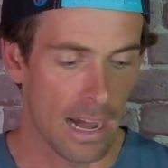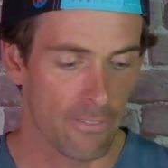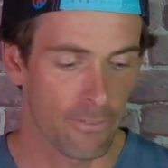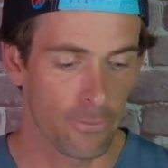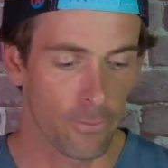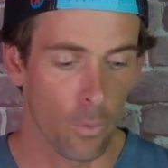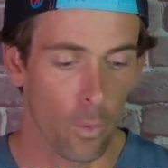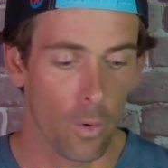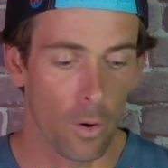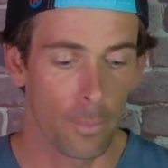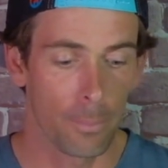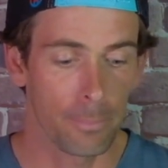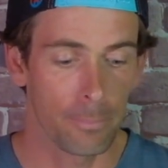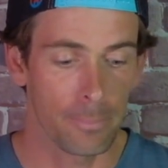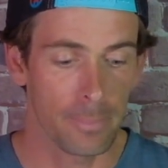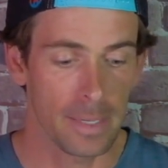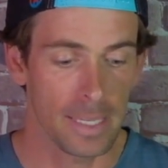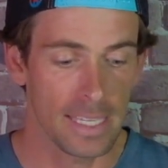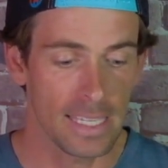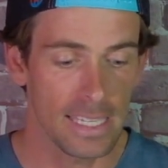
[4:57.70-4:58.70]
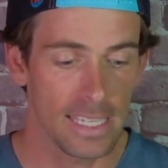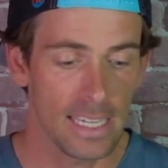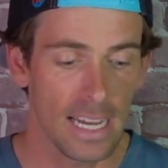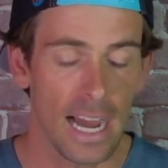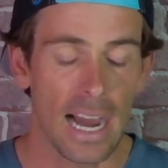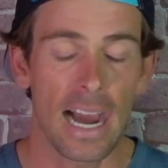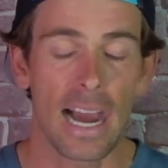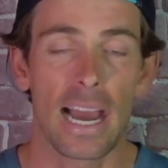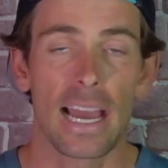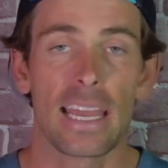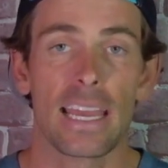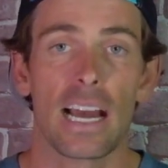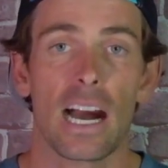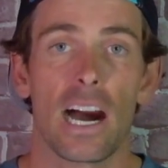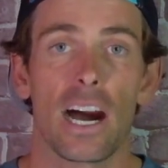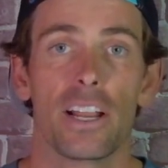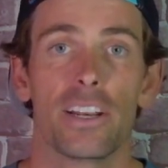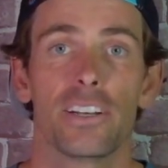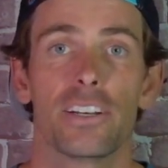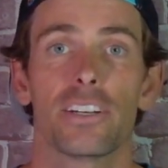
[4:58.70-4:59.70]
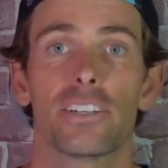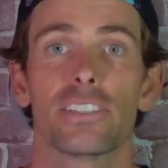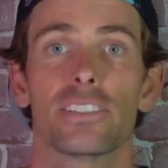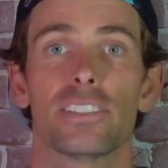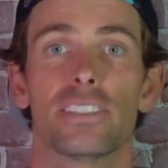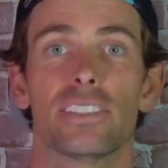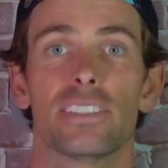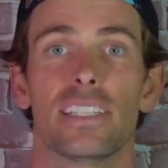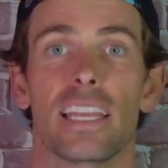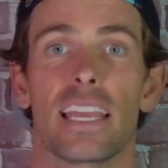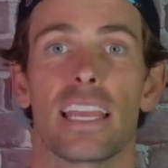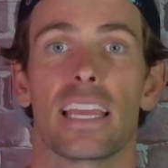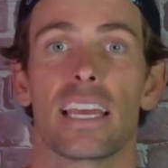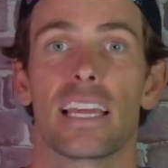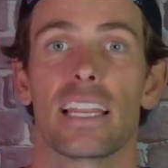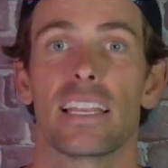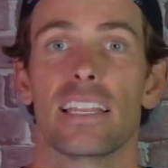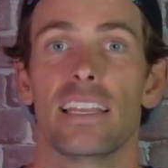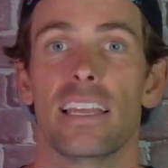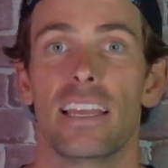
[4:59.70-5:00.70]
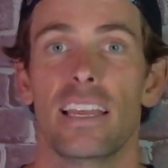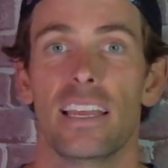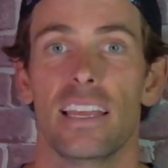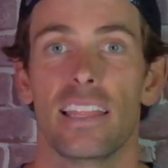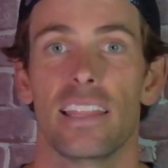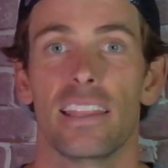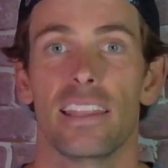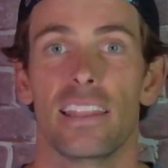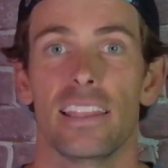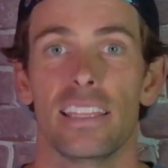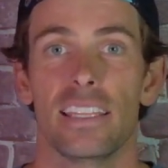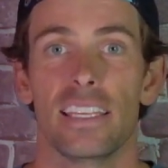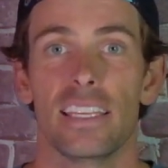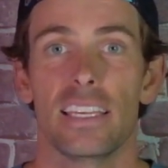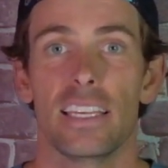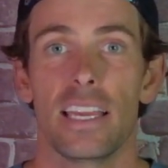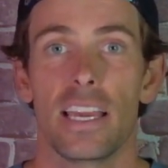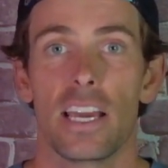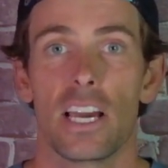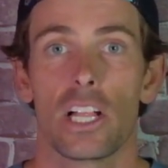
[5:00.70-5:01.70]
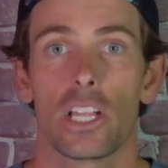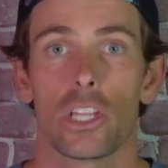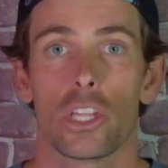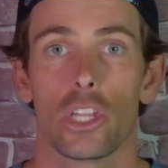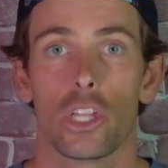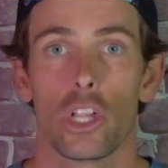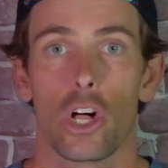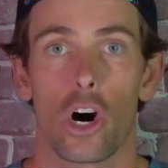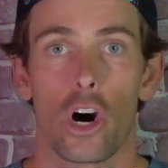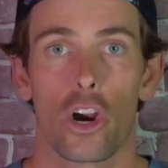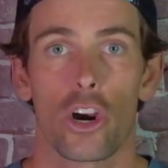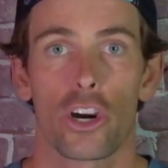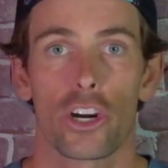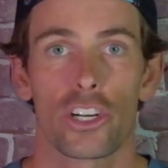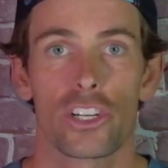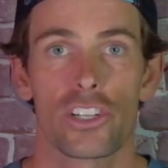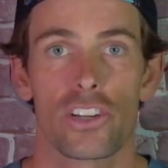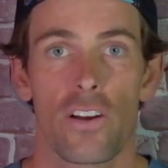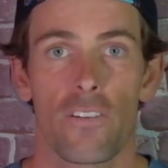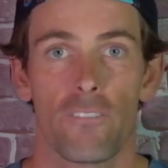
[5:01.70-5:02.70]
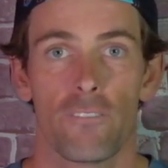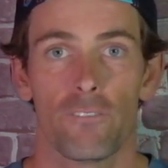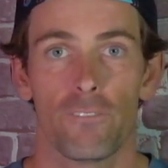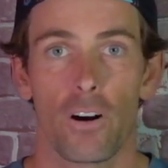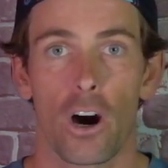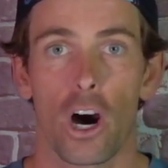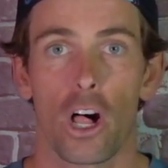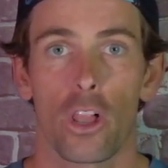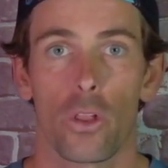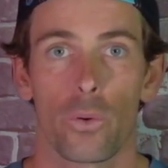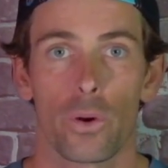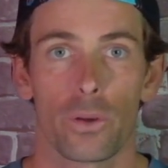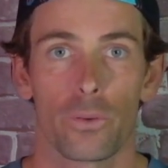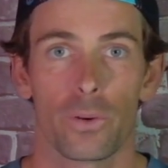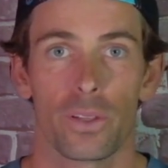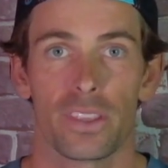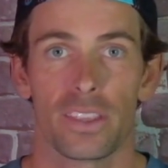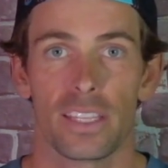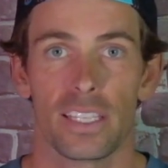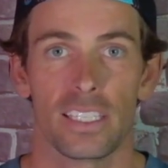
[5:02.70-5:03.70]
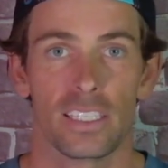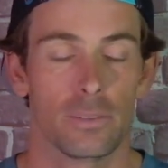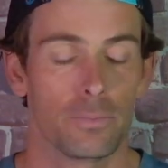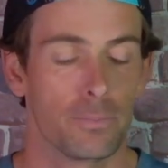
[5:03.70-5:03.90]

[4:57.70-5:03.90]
For me, I understand the large following with these